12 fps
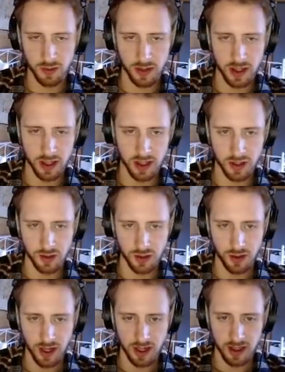where you can use
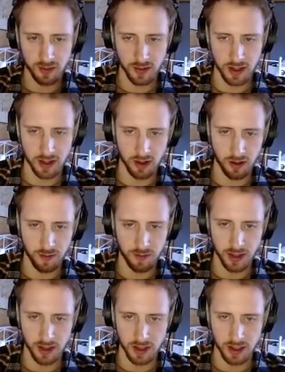trance with this comp
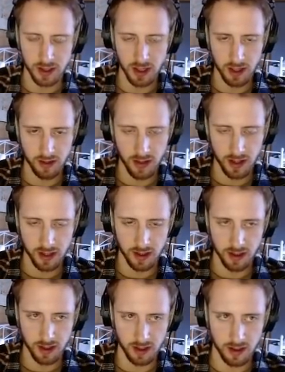because it's kind of like
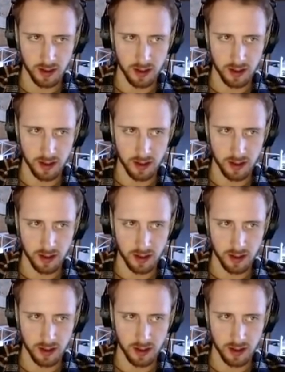a...